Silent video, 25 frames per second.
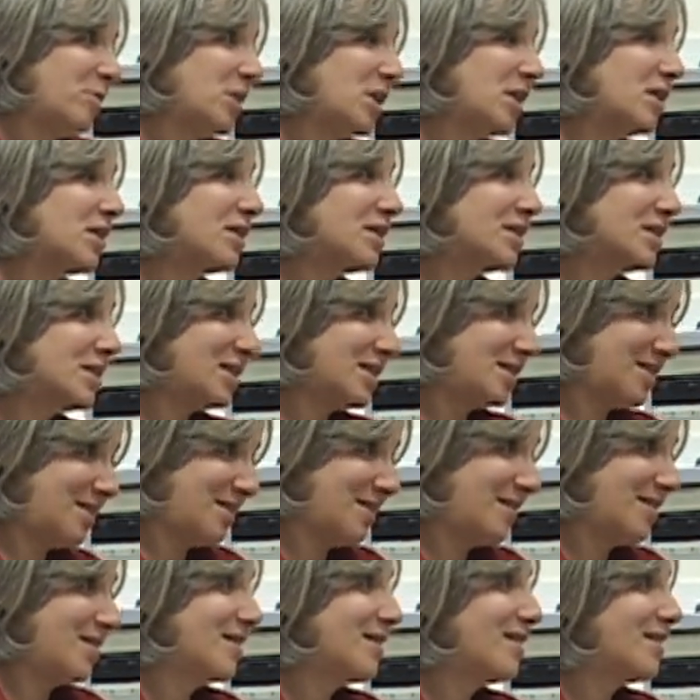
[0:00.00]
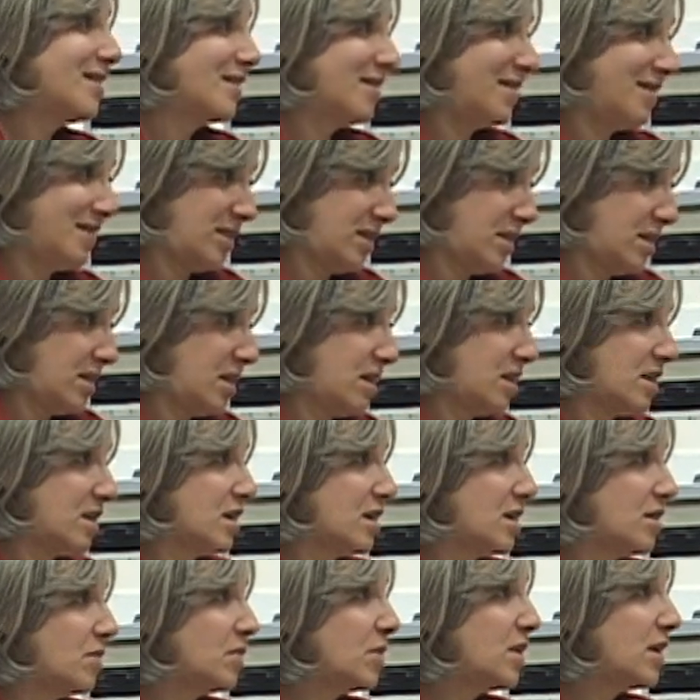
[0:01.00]
so we have to be respectful.
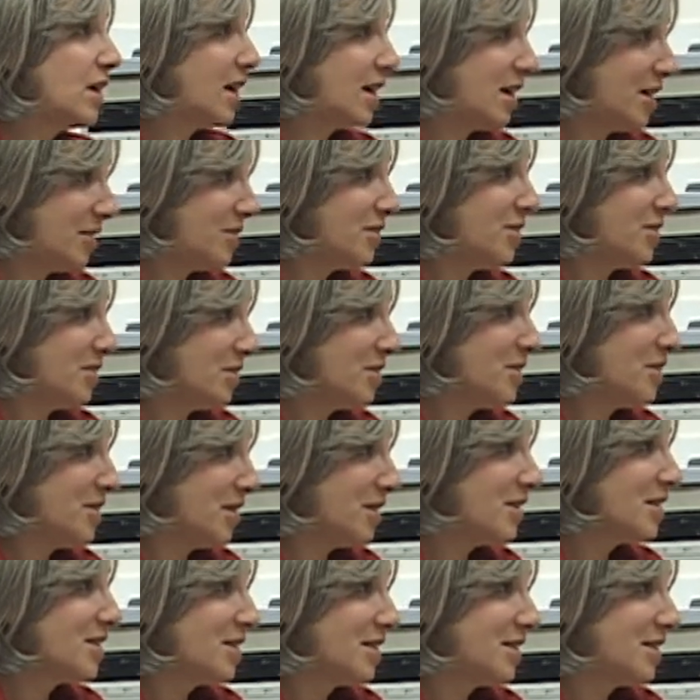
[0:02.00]
Respect the choices.